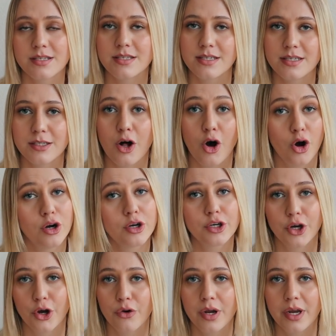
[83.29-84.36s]
still
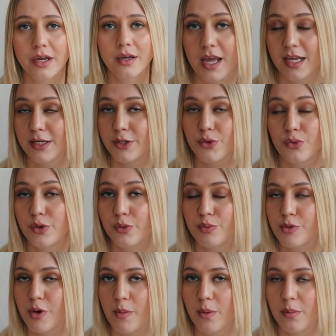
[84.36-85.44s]
ongoing and will
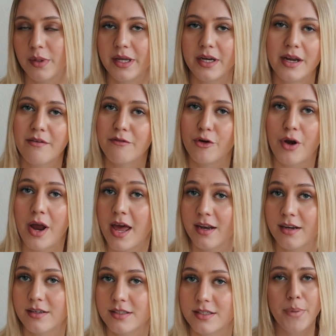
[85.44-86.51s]
probably never
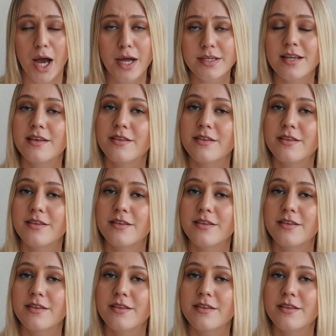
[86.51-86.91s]
end. But